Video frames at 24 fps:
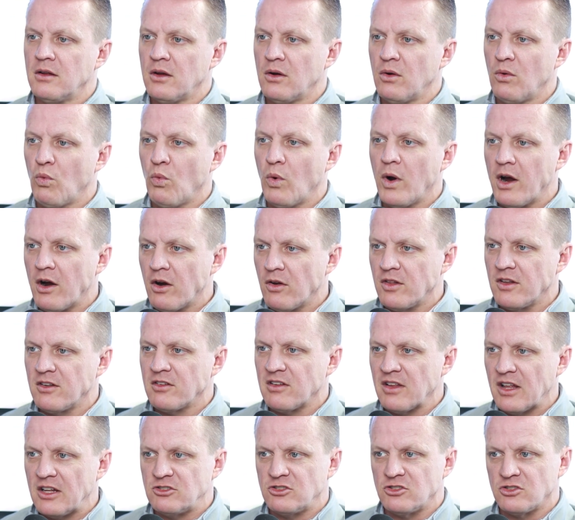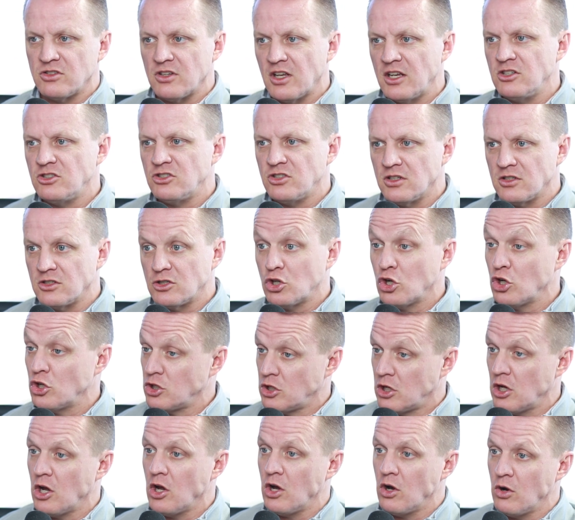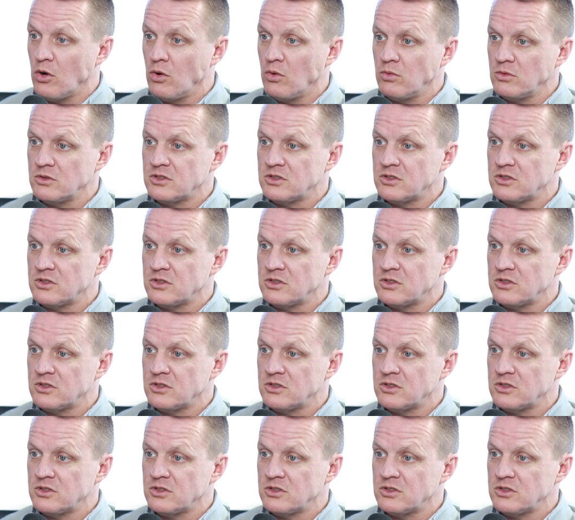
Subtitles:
where this legislation could go